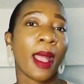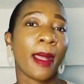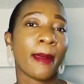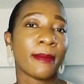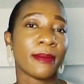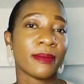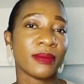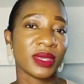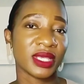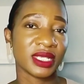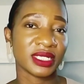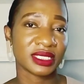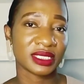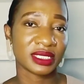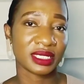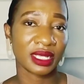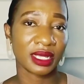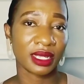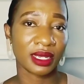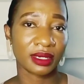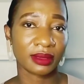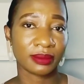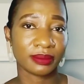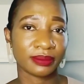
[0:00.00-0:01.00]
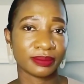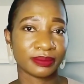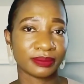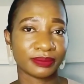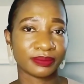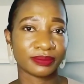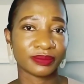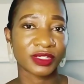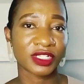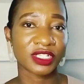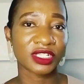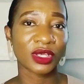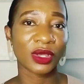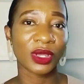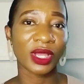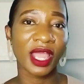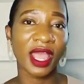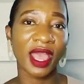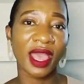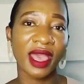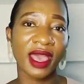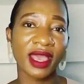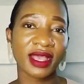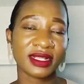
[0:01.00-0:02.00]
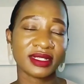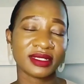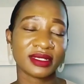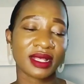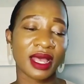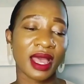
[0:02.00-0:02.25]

miss it so guys